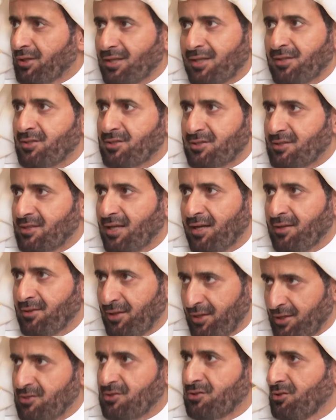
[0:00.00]
not understand
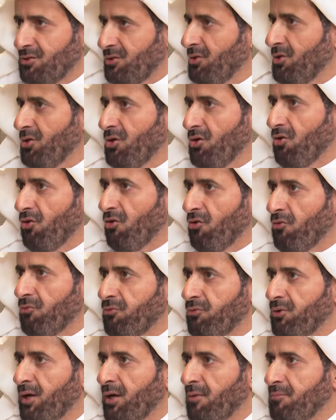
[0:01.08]
the risk of
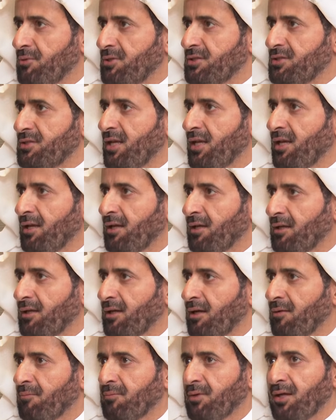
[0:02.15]
staying
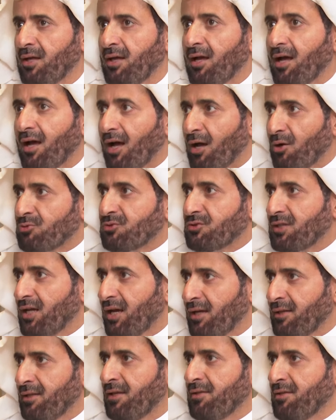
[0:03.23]

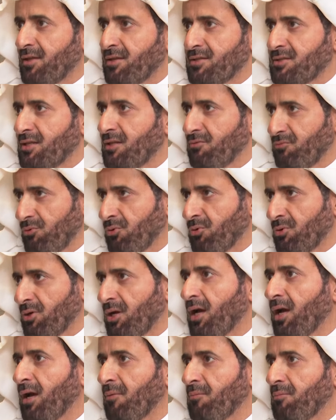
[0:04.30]
outside under the sun for
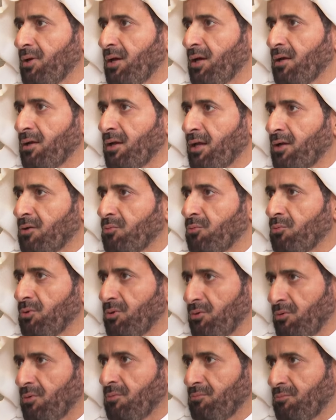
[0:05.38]
like
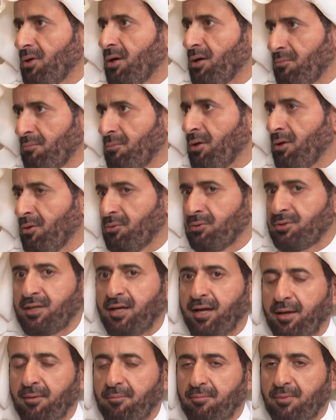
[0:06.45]
a long
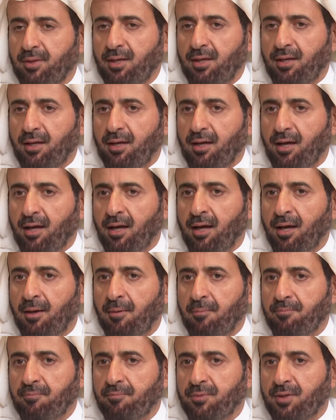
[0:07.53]
time.
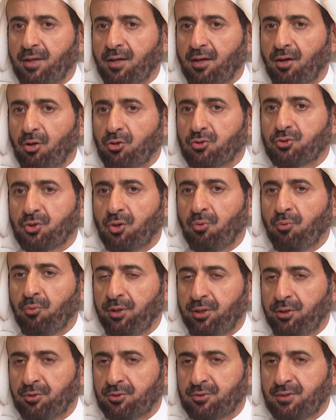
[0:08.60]
Also,
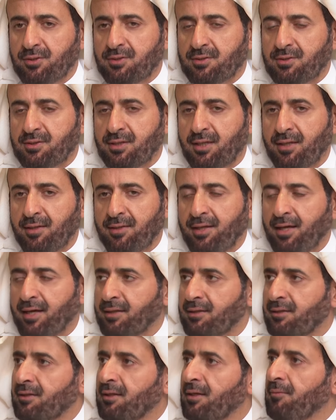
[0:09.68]
we noticed
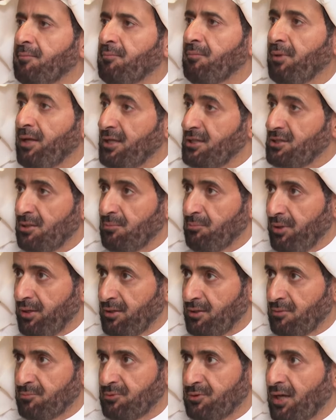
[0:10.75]
that Malaysian
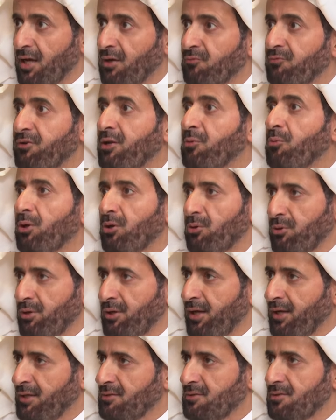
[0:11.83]
pilgrims are very well
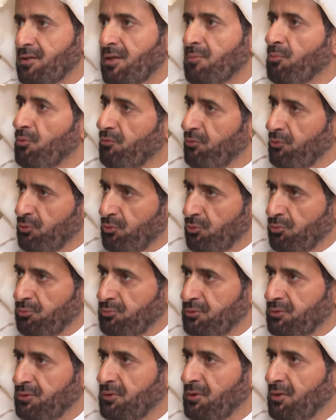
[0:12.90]
organized. They move in
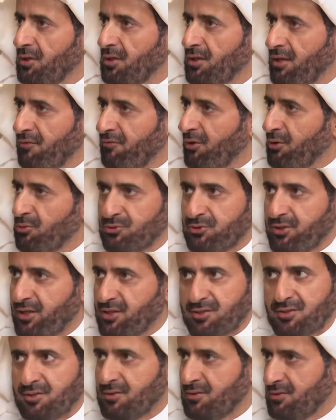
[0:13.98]
groups. They follow
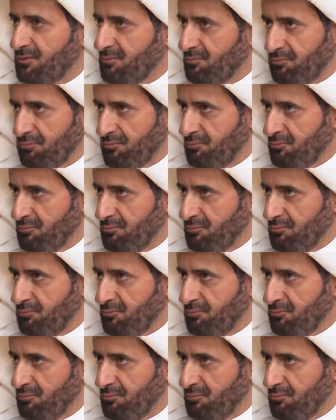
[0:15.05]
instructions